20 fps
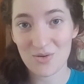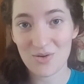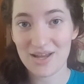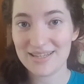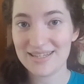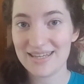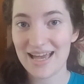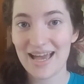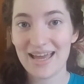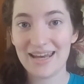
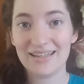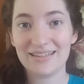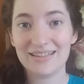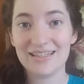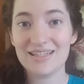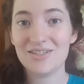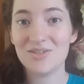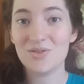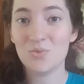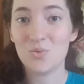has had at
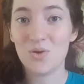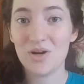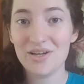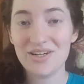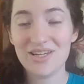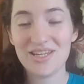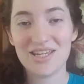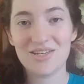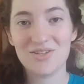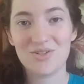least one
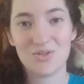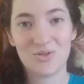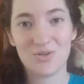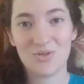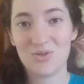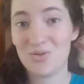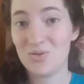teacher